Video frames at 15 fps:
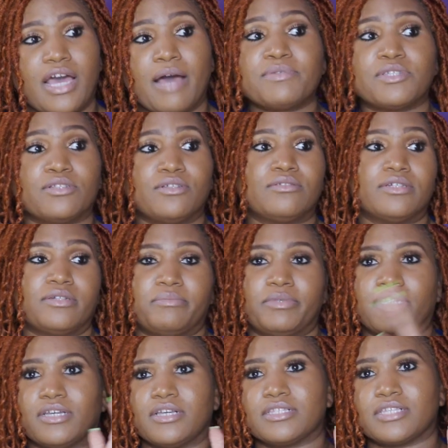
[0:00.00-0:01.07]
Absolutely,
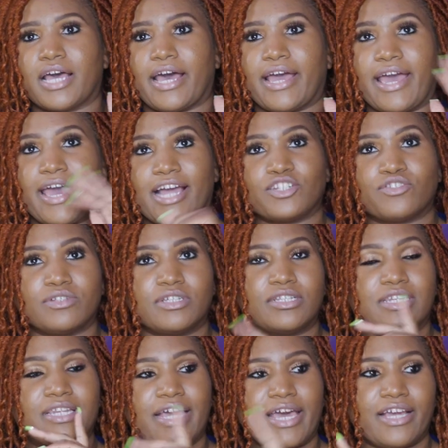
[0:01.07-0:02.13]
because I actually
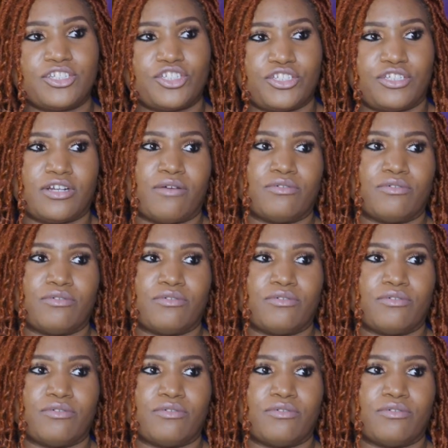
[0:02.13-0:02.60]
last year